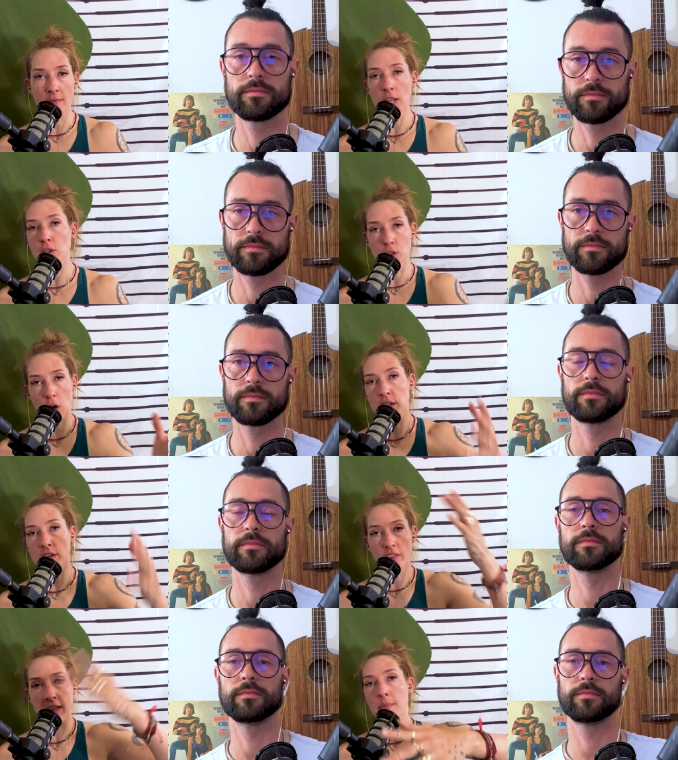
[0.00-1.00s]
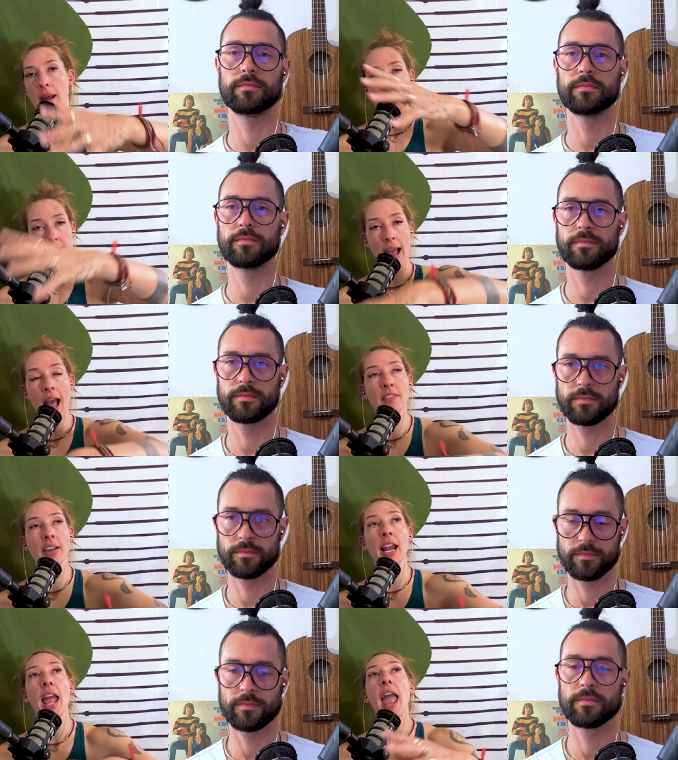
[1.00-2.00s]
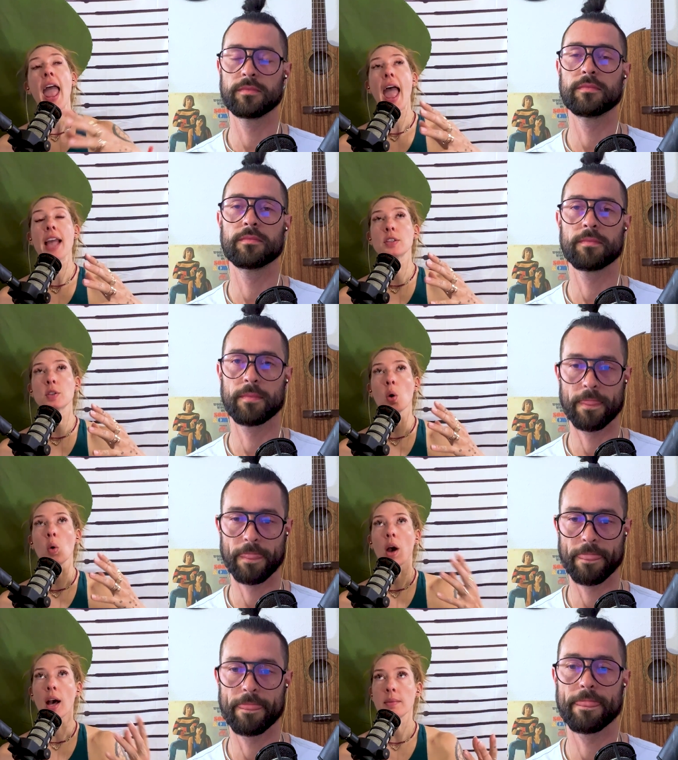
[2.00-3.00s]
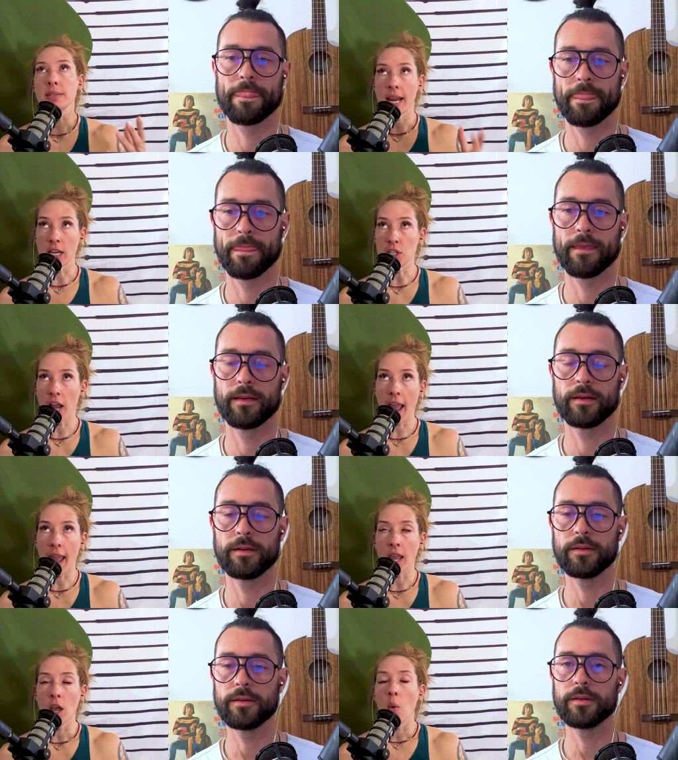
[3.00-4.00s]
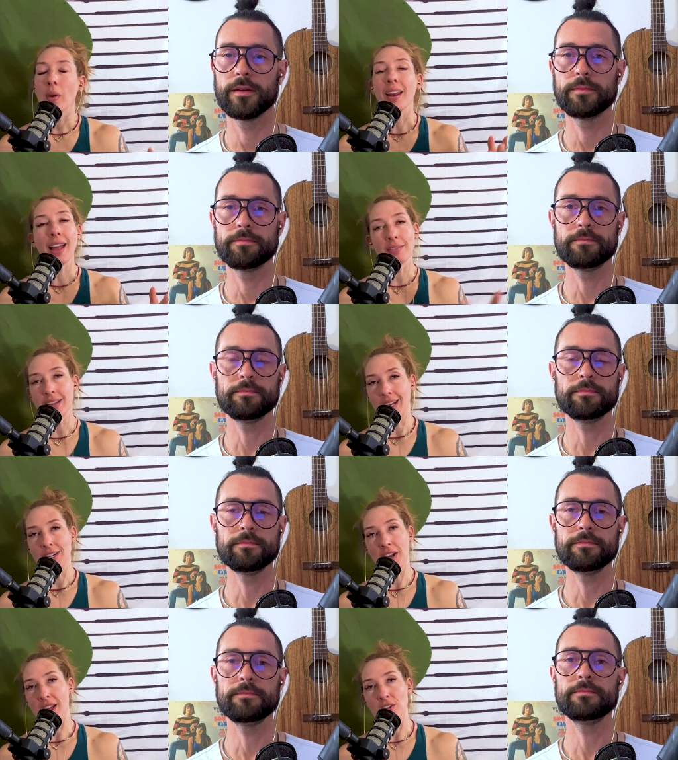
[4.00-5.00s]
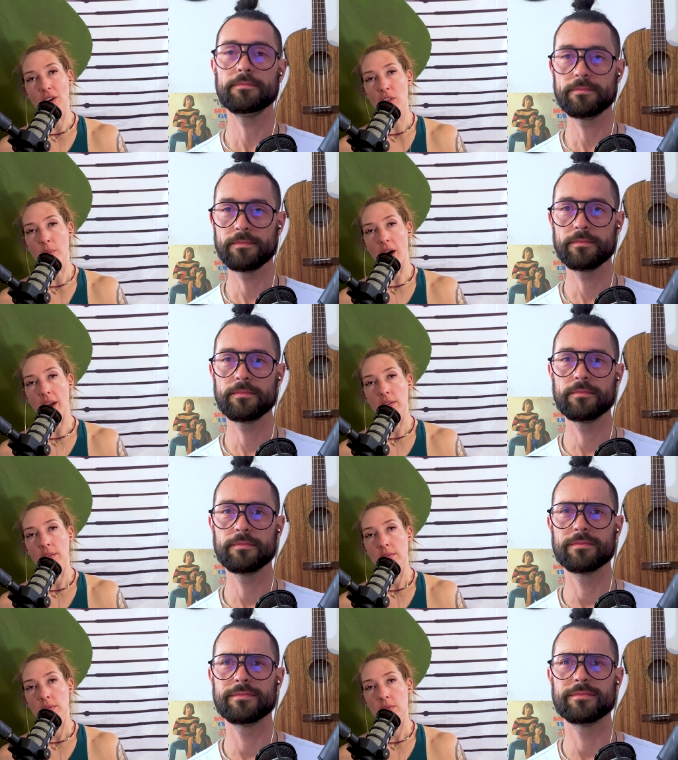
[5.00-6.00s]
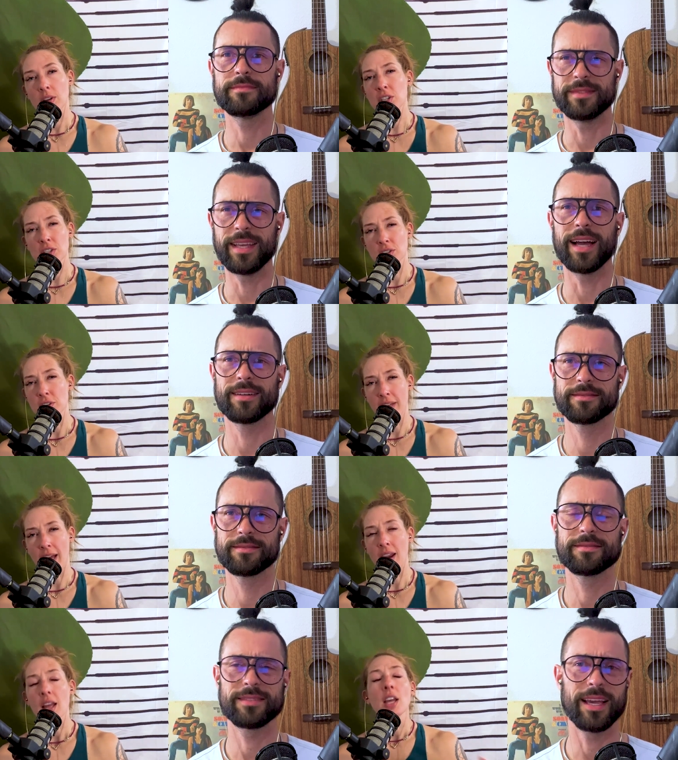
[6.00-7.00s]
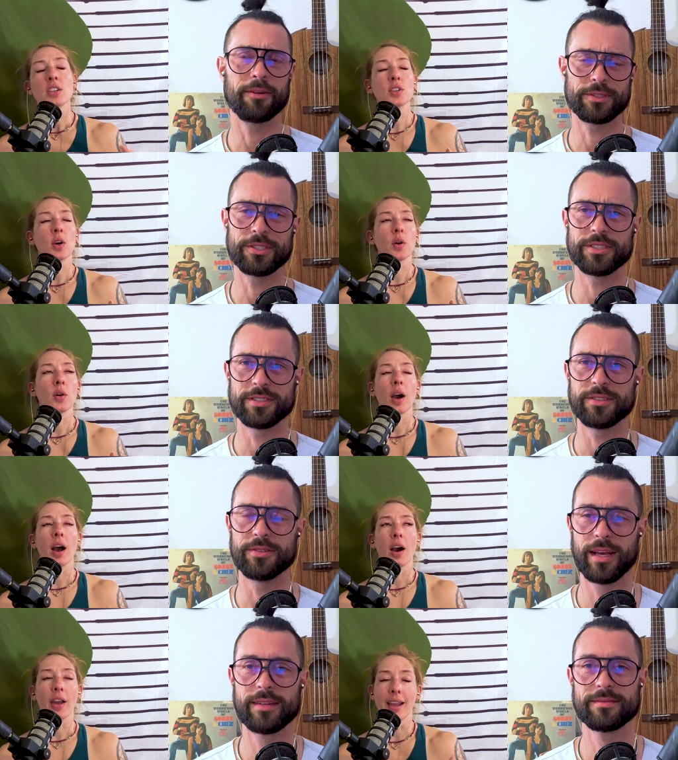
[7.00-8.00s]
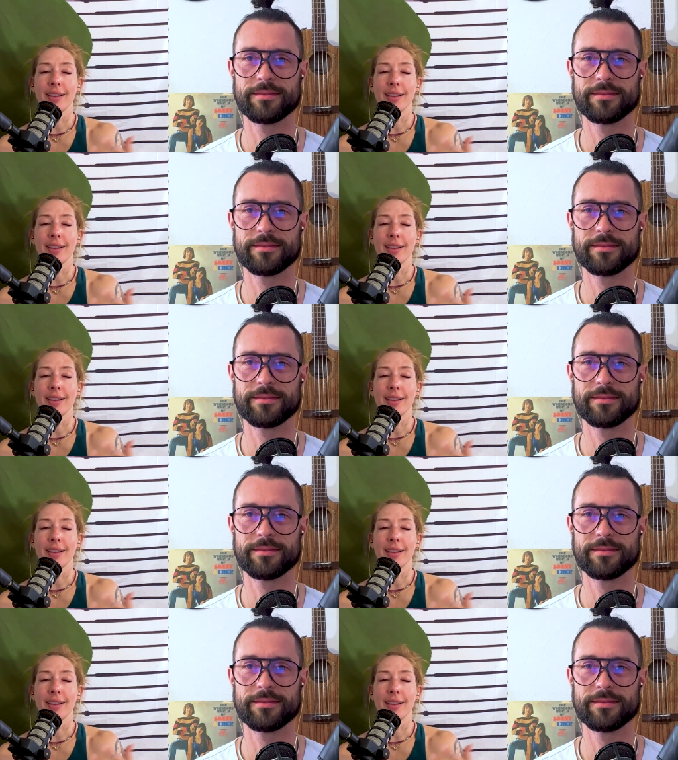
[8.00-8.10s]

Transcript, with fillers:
Speaker 1: minutes, you're charging for the impact it's having. And so um, Danny J, we got to have Danny J and Jill on the pod. We should yeah. just do that. Yeah, we so, should just do that. Okay.